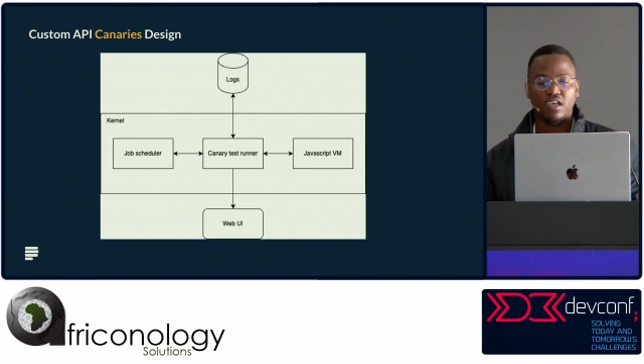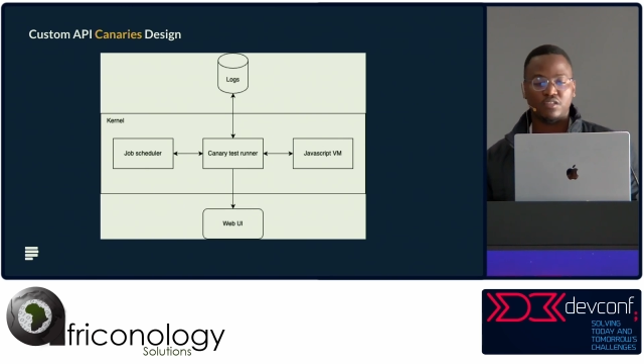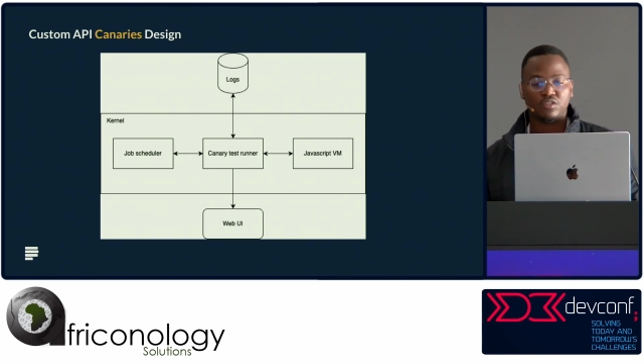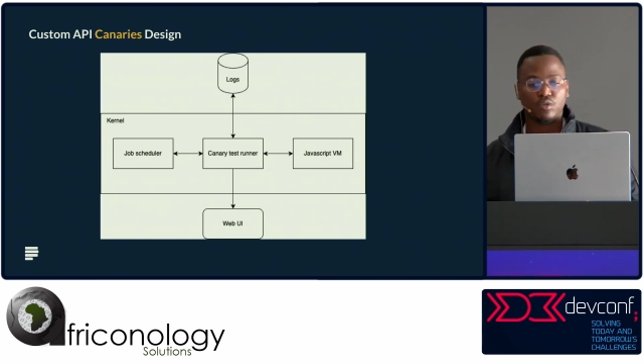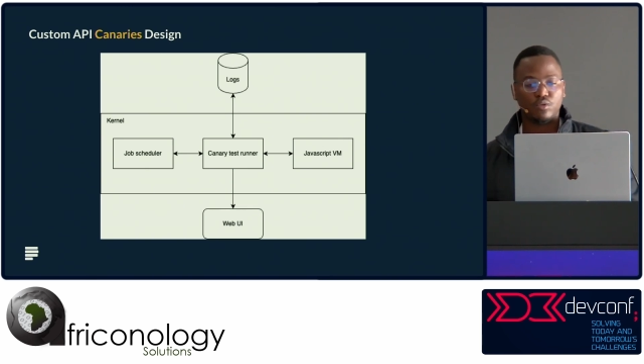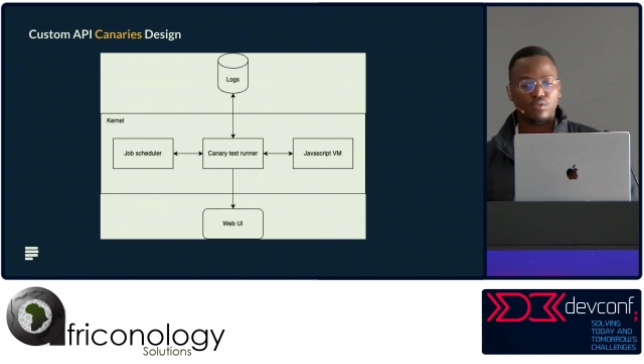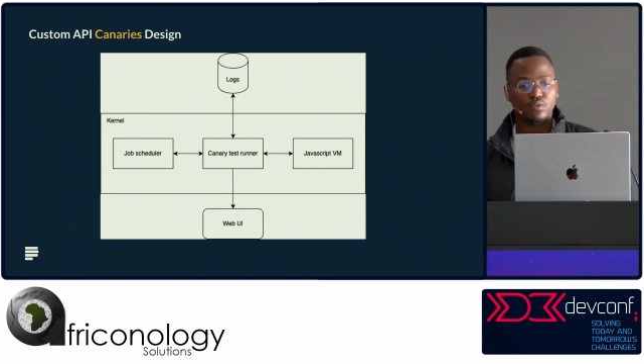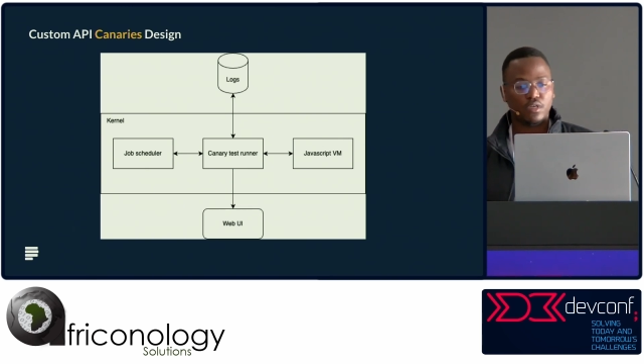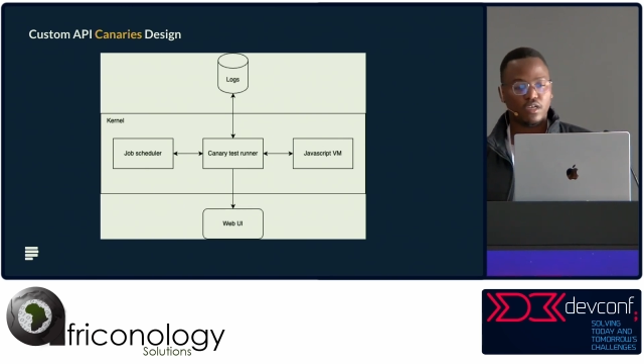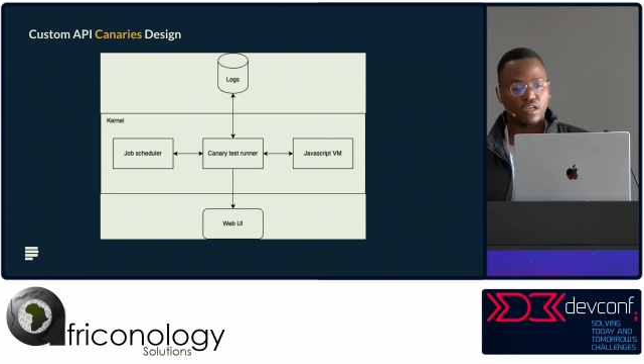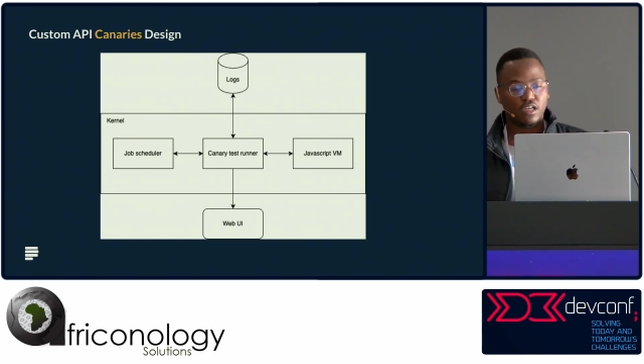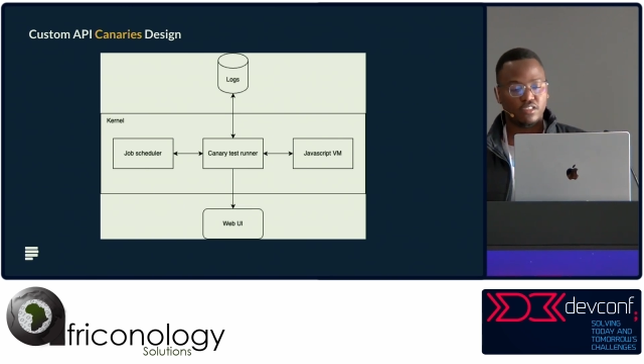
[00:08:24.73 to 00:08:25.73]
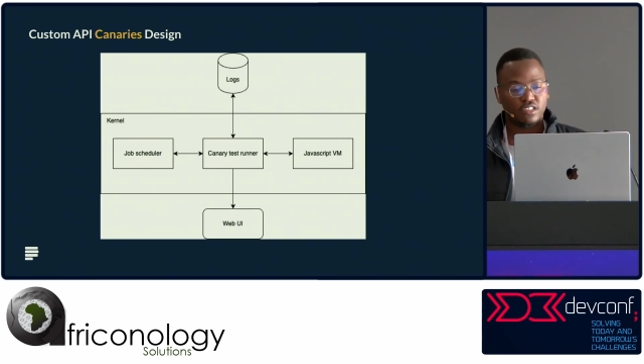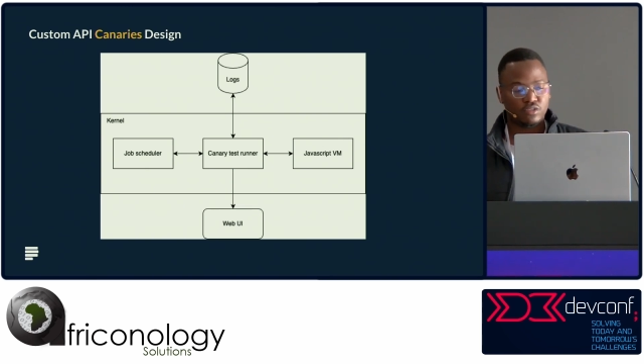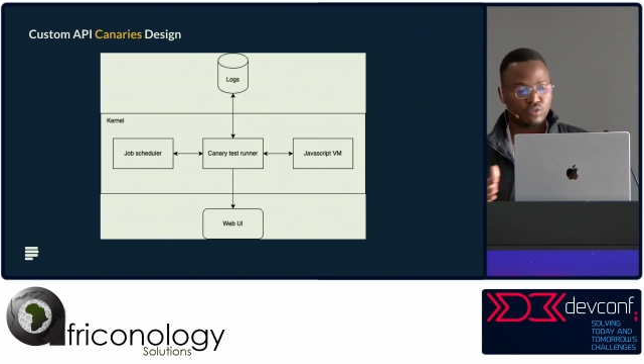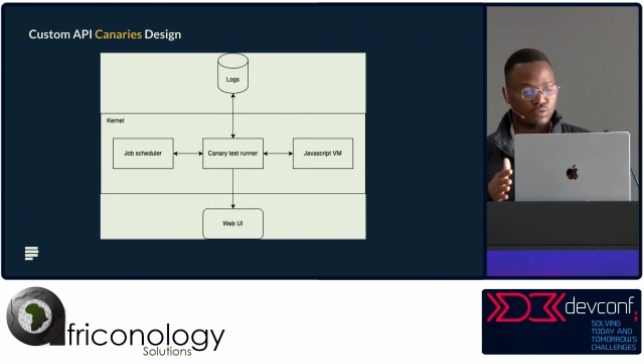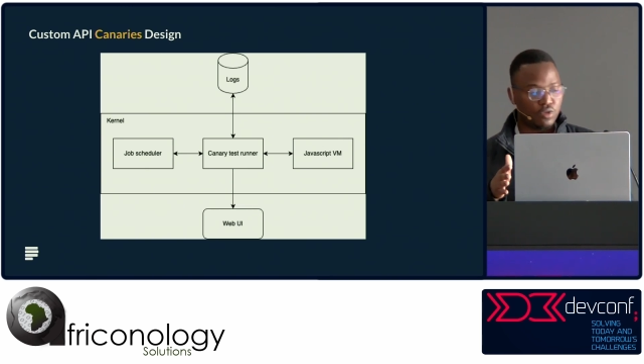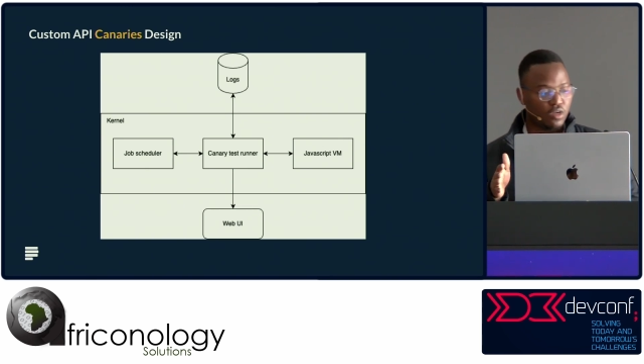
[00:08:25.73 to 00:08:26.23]
So
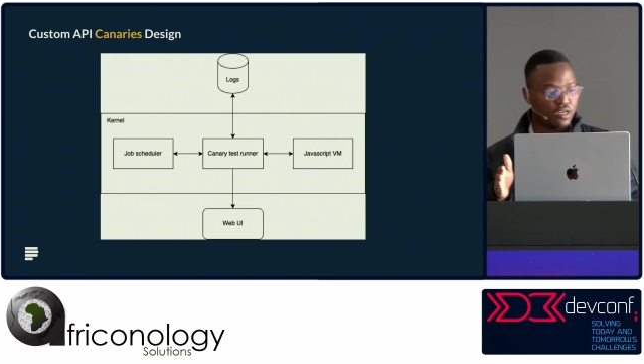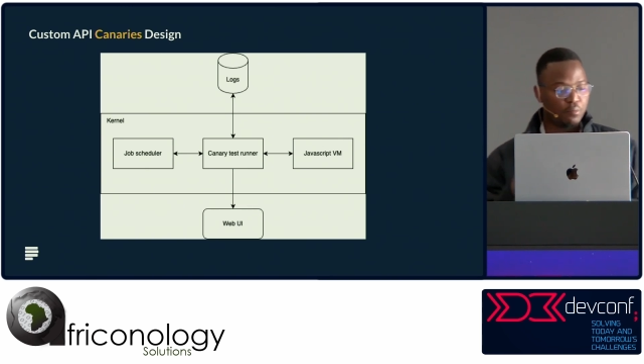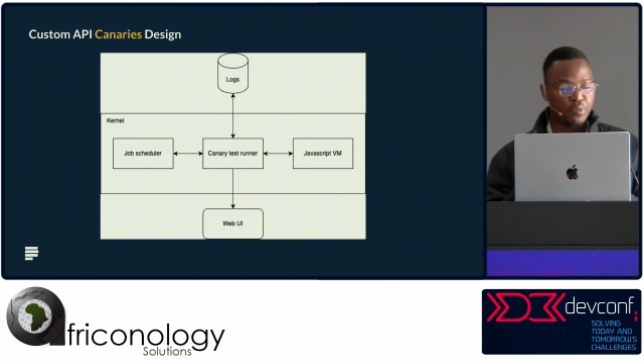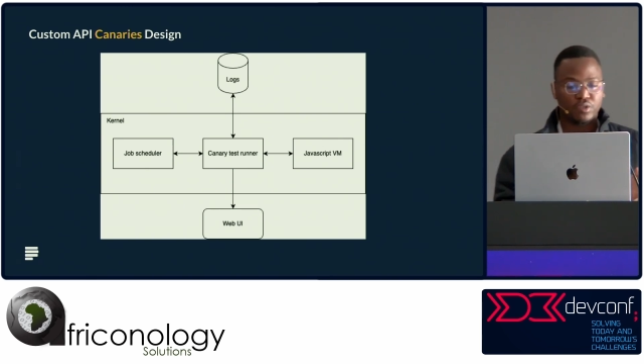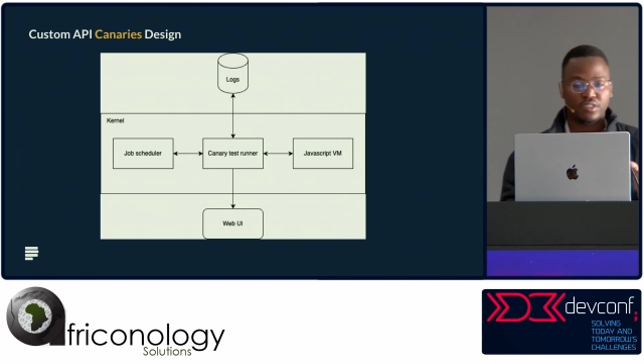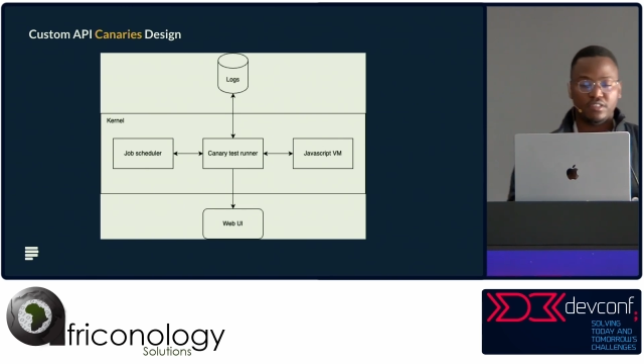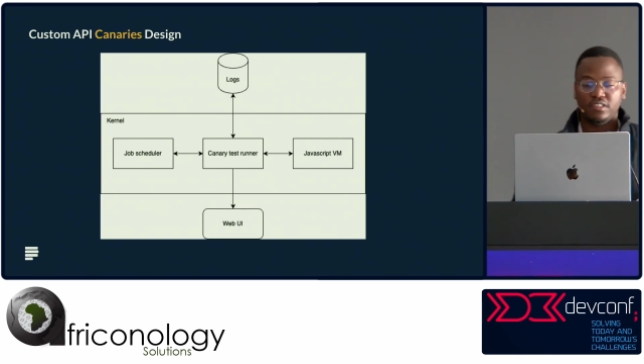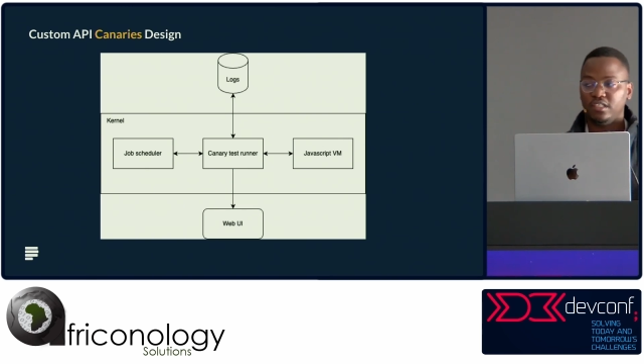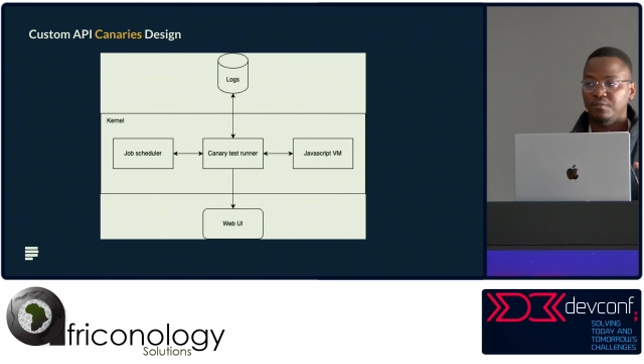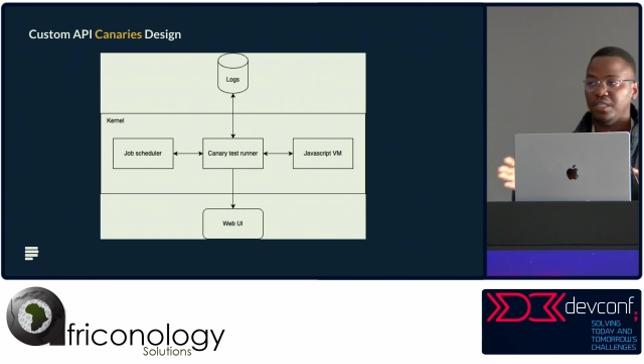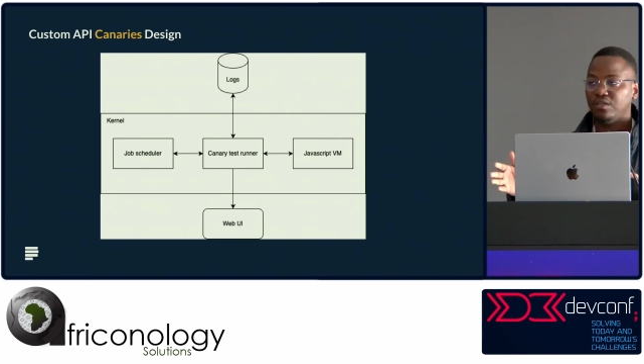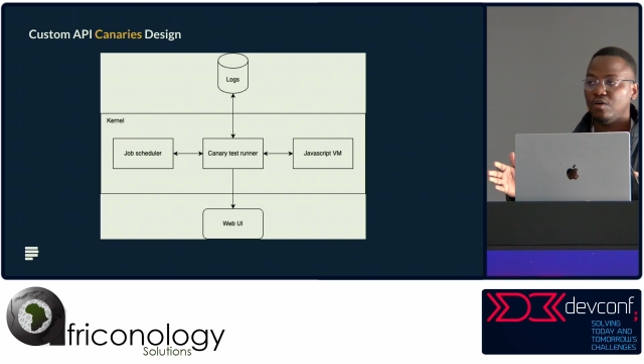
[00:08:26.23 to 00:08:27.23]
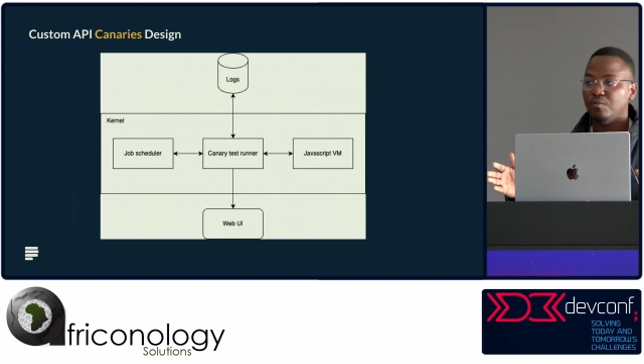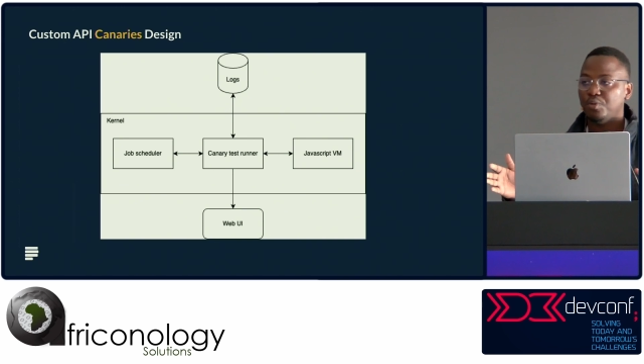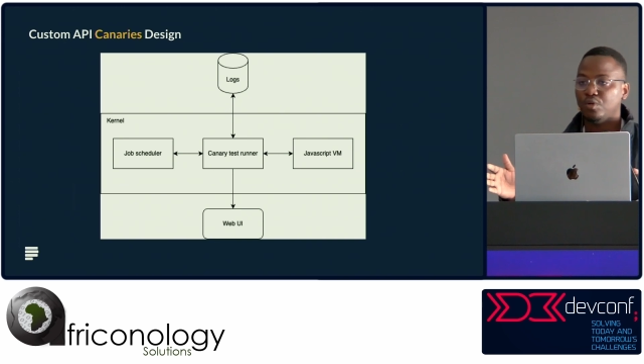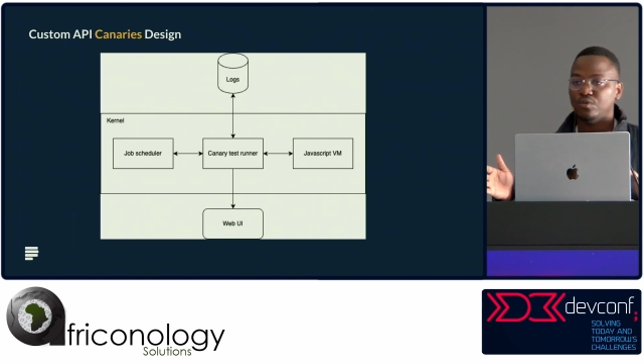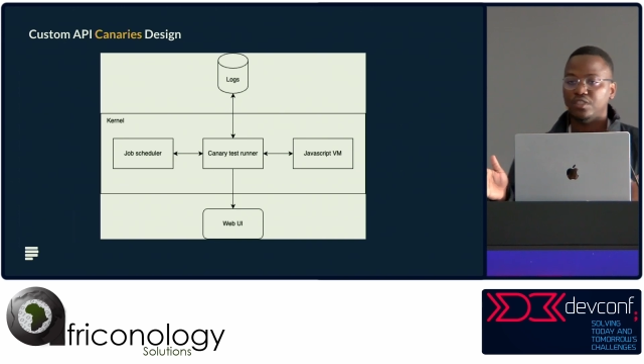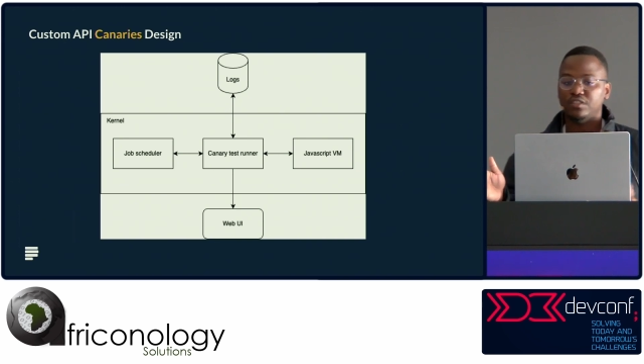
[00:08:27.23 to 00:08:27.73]
just to talk about the three main
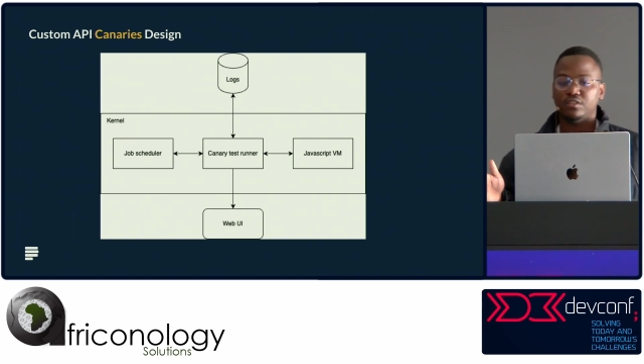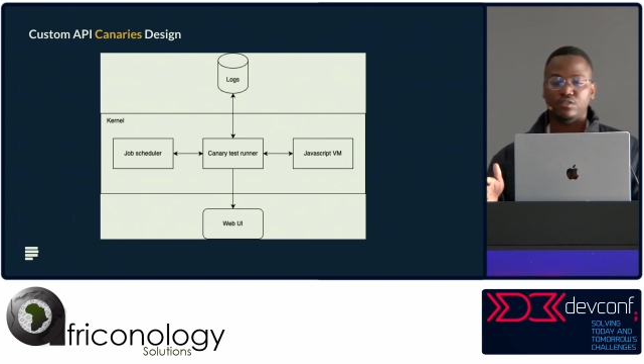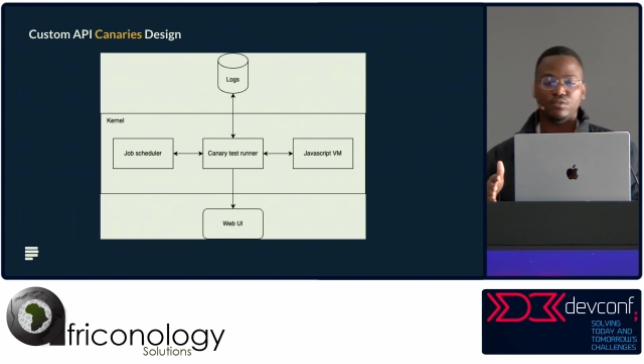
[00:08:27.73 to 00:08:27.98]
components,